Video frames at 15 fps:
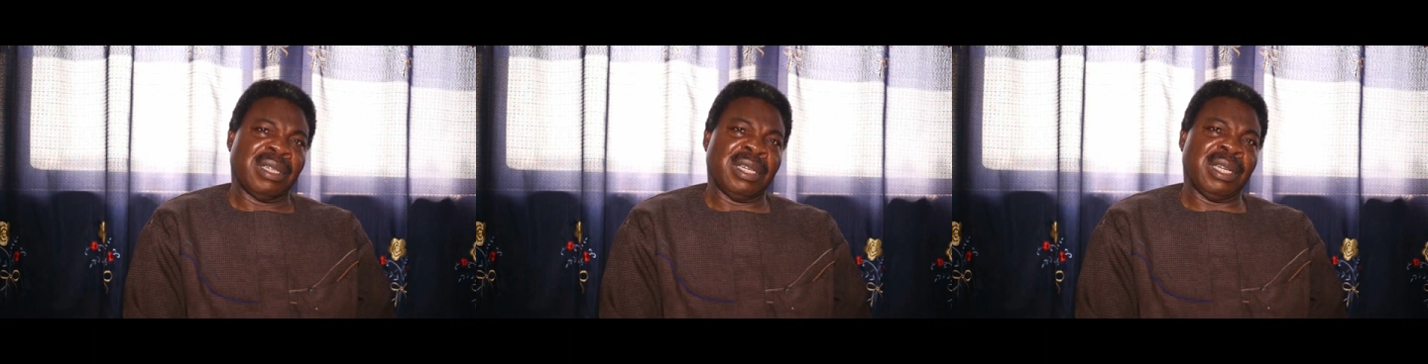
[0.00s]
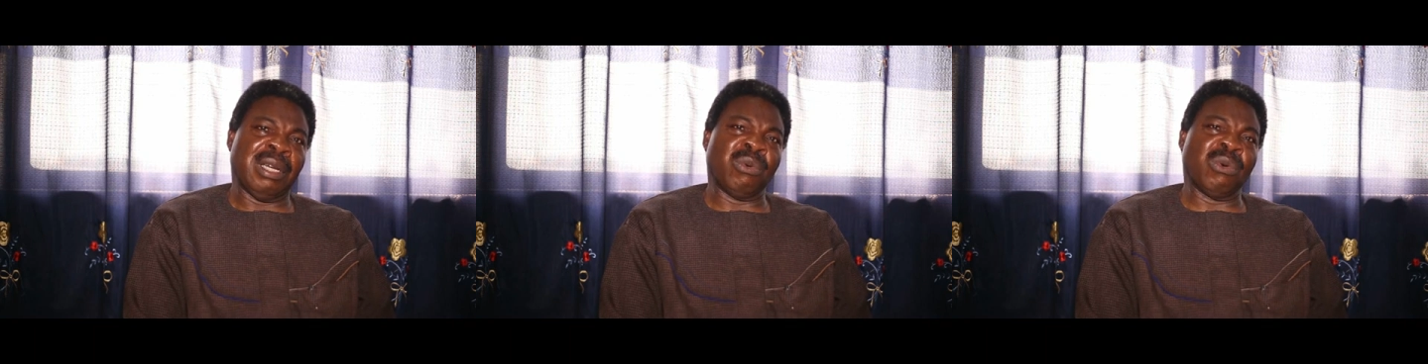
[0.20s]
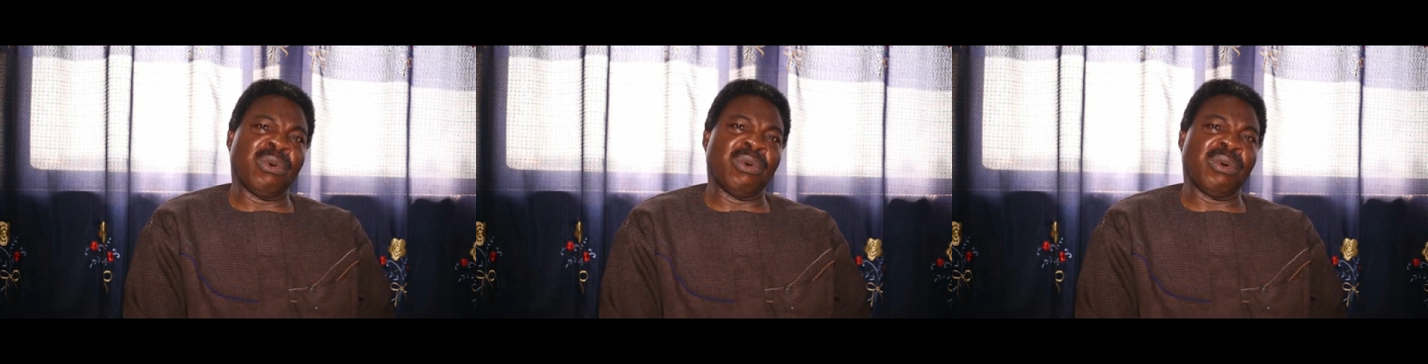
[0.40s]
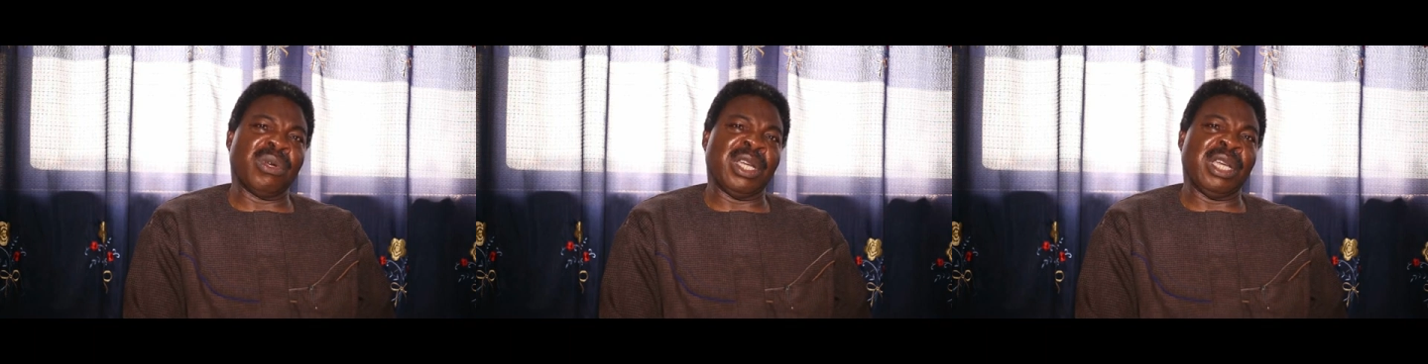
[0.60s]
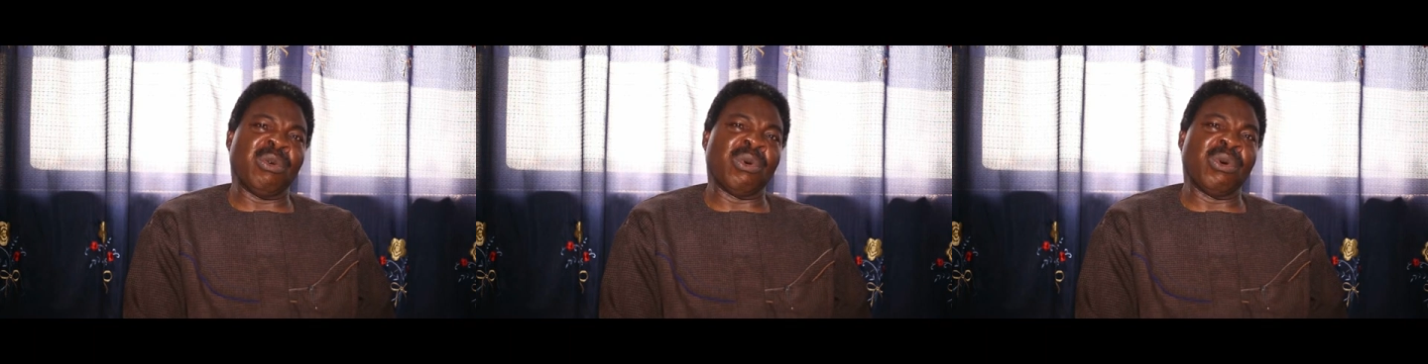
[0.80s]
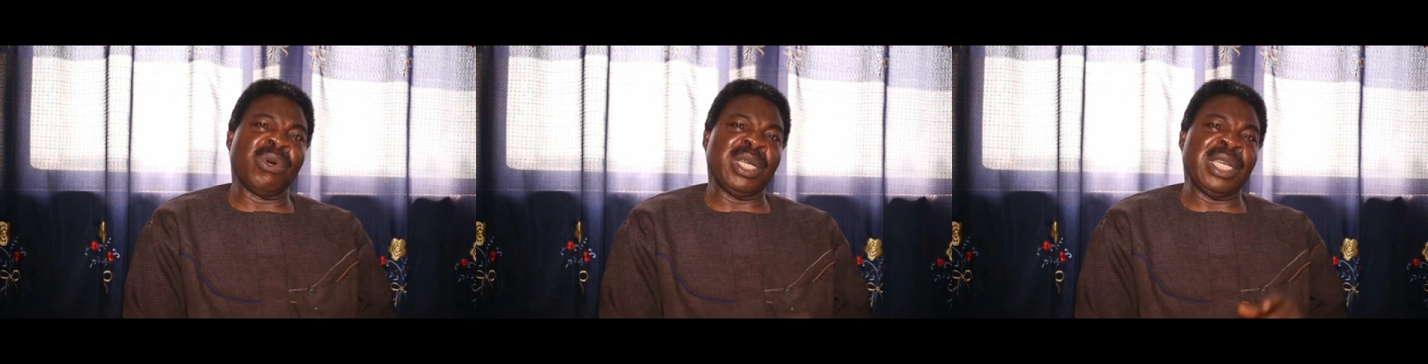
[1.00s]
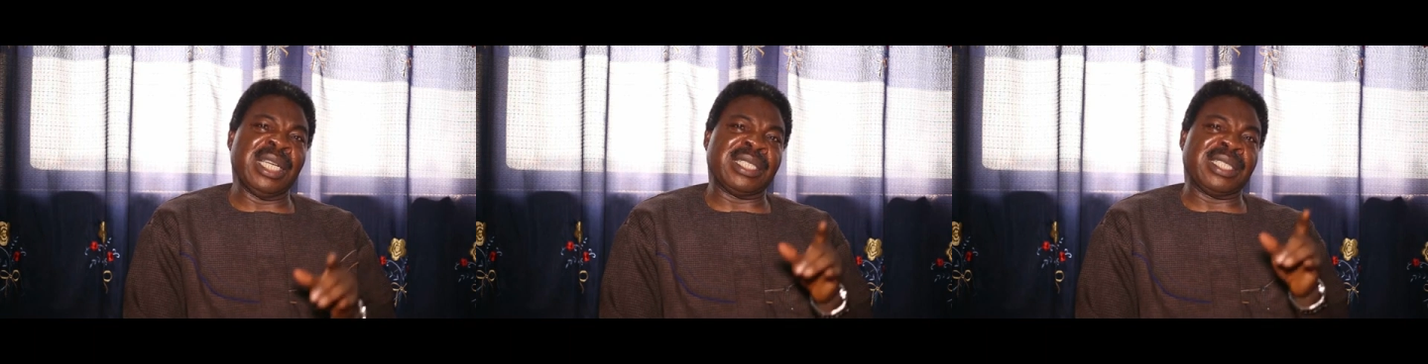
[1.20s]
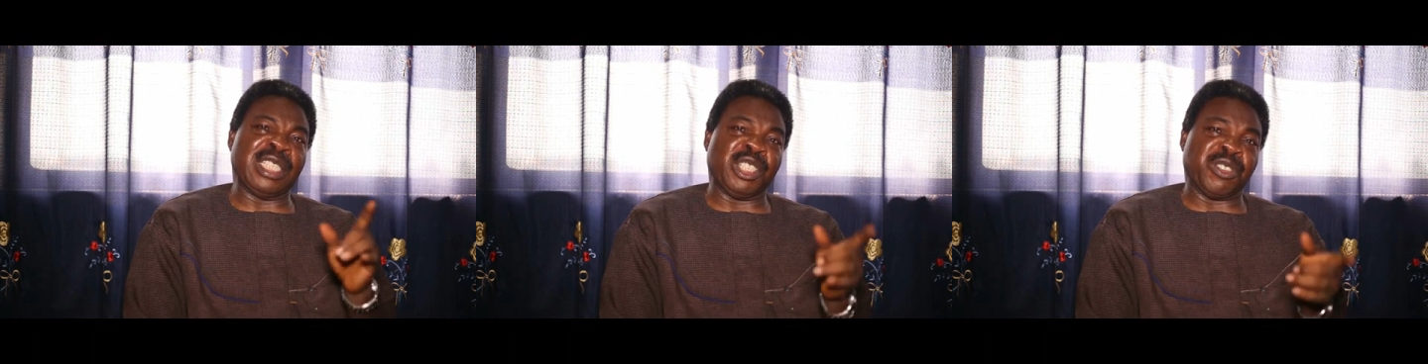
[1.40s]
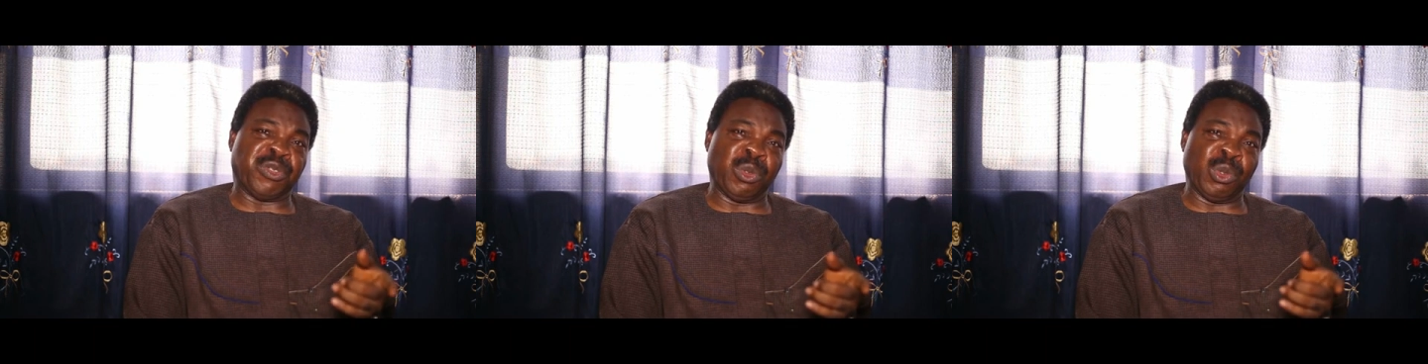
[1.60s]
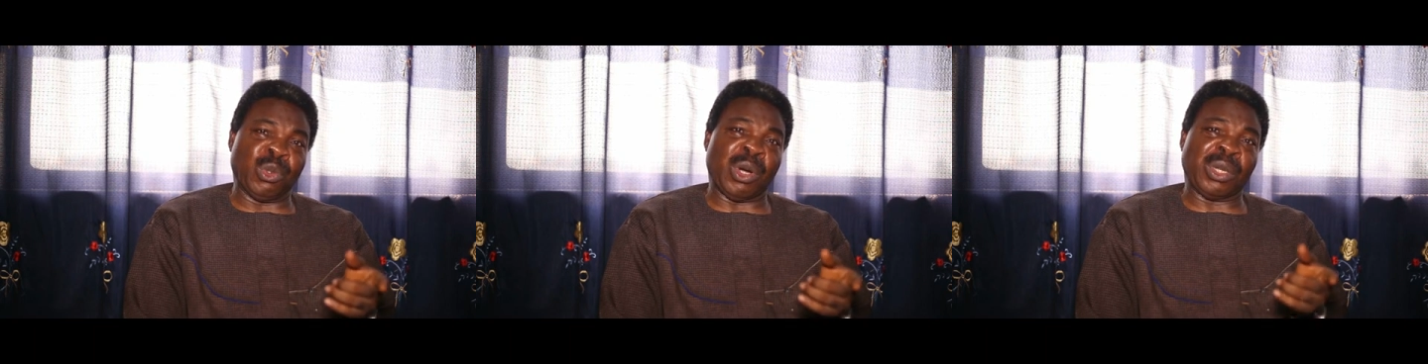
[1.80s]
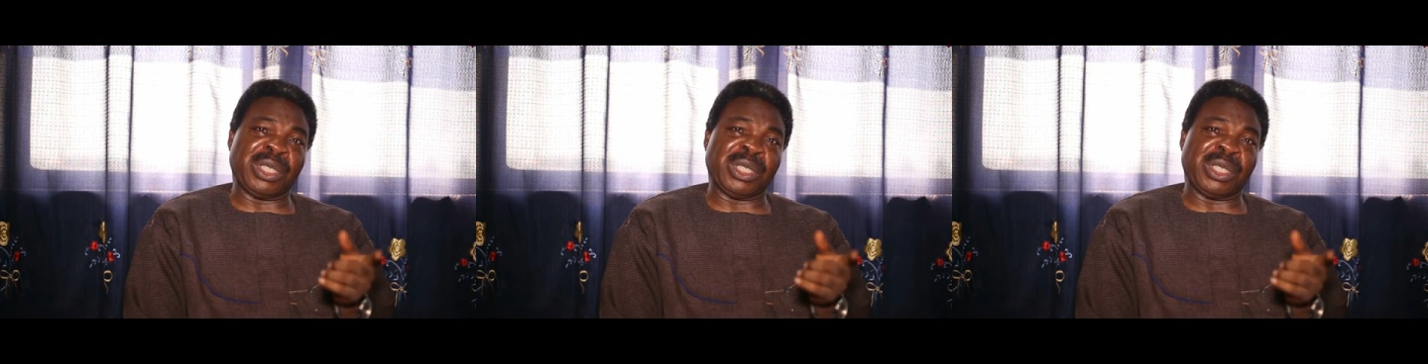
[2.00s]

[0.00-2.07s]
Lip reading: He won't eat his food